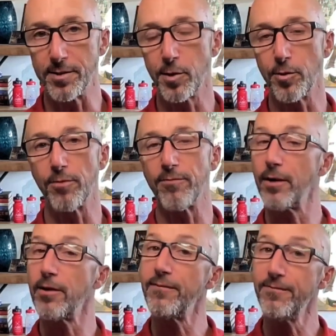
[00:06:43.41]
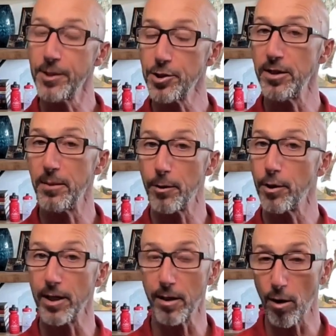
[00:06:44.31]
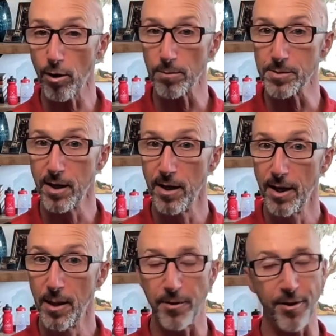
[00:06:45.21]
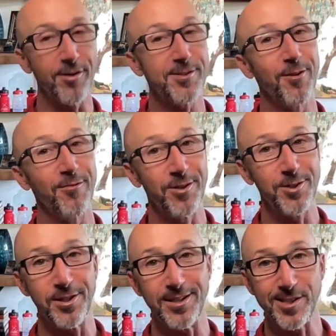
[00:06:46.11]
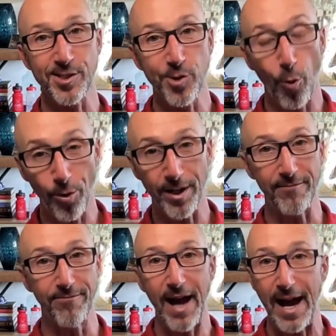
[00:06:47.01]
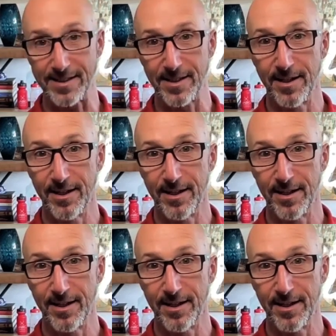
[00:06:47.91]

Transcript: So you're very efficient in burning carbs, but you're also efficient in storing fat.